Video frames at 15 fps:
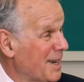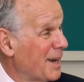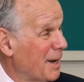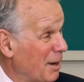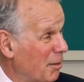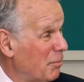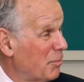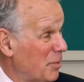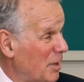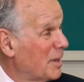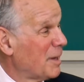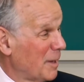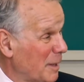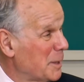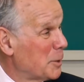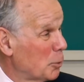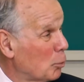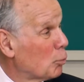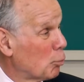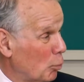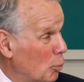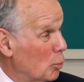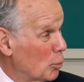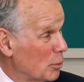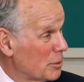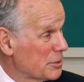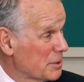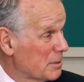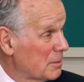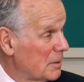of legal
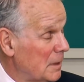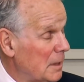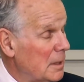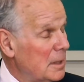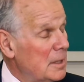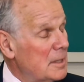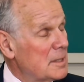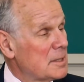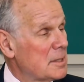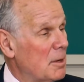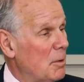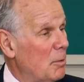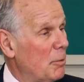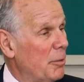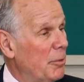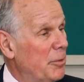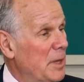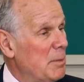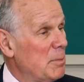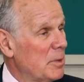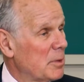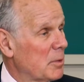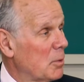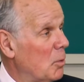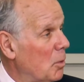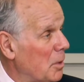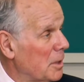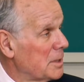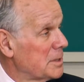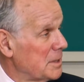rules. Mm-hmm. So the theme of the
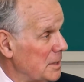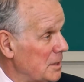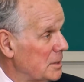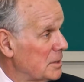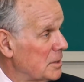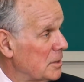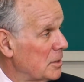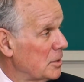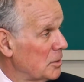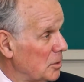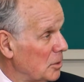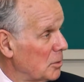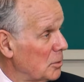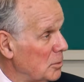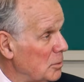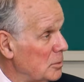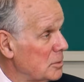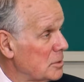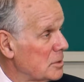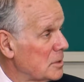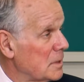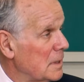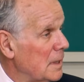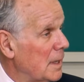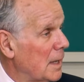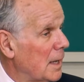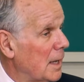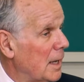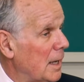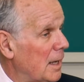course is to use
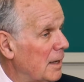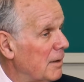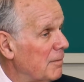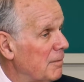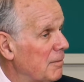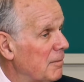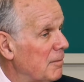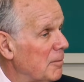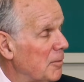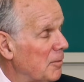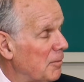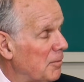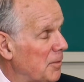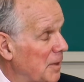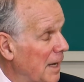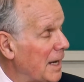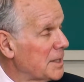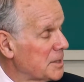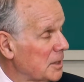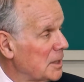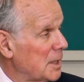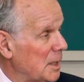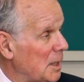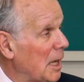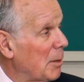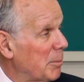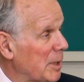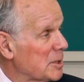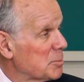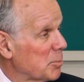financial
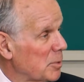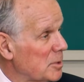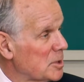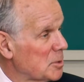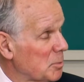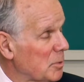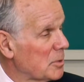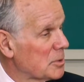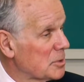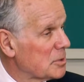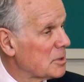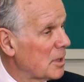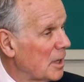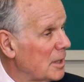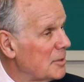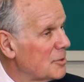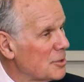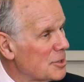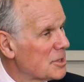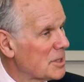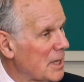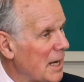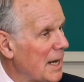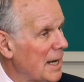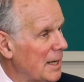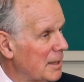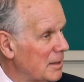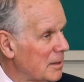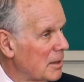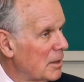economics principles to
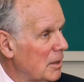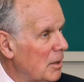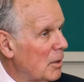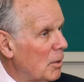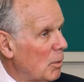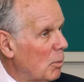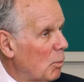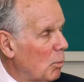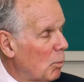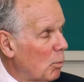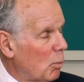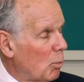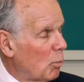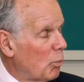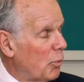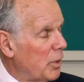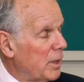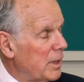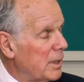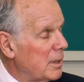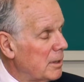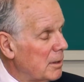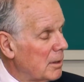understand the